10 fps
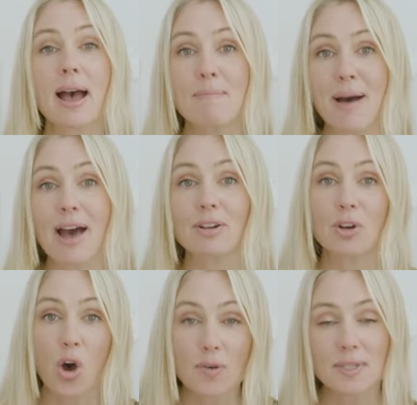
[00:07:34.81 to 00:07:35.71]
about
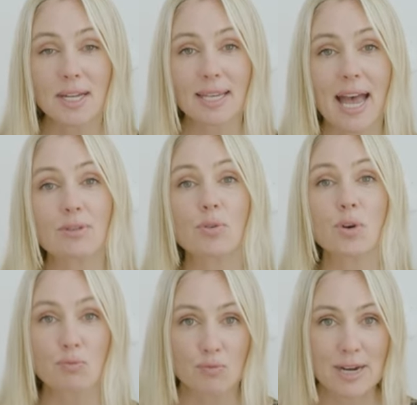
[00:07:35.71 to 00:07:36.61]
an offset account
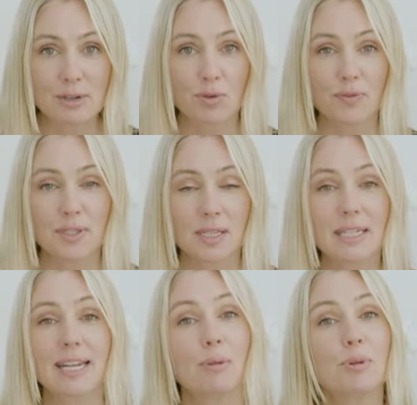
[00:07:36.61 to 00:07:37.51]
or a redraw
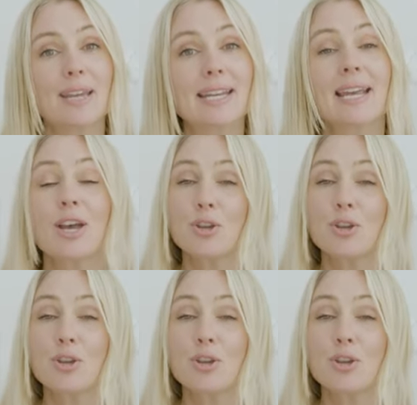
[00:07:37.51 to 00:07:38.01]
facility to help you get